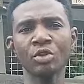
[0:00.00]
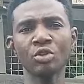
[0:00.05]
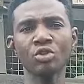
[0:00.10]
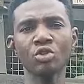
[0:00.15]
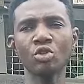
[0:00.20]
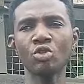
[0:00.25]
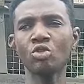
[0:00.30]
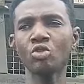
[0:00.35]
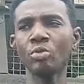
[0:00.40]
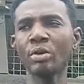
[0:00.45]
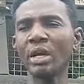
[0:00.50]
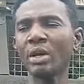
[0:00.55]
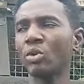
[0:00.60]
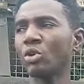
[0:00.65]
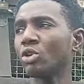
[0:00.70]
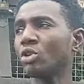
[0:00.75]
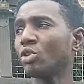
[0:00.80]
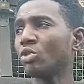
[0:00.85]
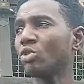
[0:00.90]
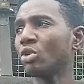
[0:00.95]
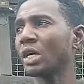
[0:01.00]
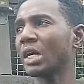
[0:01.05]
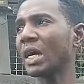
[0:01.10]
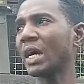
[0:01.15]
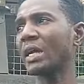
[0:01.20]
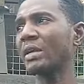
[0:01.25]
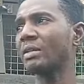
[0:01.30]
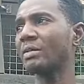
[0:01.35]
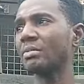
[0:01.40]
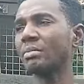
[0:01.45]
so you might want to look
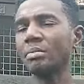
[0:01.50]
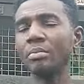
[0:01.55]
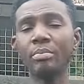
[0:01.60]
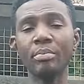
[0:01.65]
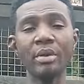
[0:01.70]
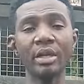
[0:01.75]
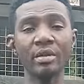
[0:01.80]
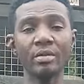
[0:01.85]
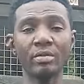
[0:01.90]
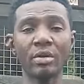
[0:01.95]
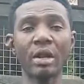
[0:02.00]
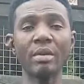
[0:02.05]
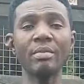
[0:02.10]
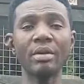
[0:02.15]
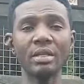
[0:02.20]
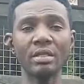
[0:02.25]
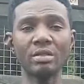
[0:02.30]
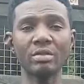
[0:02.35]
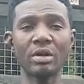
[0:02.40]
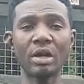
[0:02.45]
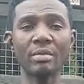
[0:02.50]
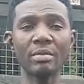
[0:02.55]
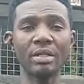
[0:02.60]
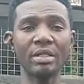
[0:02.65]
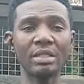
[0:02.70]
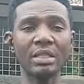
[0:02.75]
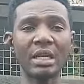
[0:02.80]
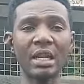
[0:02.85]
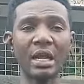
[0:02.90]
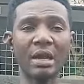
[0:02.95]
at big rabbits
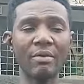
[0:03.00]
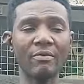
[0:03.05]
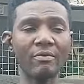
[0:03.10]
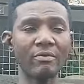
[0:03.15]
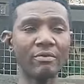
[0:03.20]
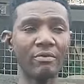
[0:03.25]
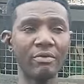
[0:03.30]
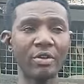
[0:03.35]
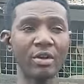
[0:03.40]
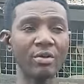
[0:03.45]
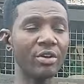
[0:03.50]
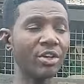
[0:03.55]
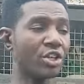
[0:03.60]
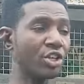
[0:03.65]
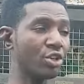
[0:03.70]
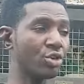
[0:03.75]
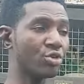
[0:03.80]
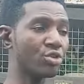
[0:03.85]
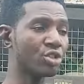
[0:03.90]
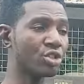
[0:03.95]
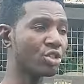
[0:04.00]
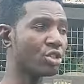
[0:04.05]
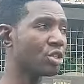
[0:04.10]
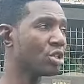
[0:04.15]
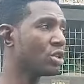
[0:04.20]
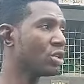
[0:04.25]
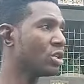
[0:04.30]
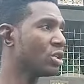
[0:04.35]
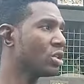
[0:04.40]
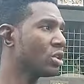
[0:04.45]
rabbits that are very huge
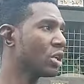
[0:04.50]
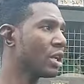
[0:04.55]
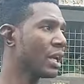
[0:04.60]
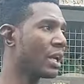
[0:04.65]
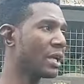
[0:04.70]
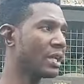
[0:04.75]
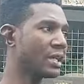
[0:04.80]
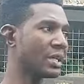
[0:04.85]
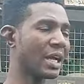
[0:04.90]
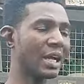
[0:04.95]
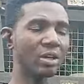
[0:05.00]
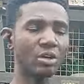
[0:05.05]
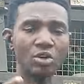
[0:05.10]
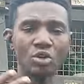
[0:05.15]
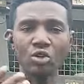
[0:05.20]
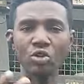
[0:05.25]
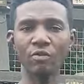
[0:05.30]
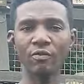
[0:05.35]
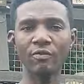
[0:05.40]
and that grow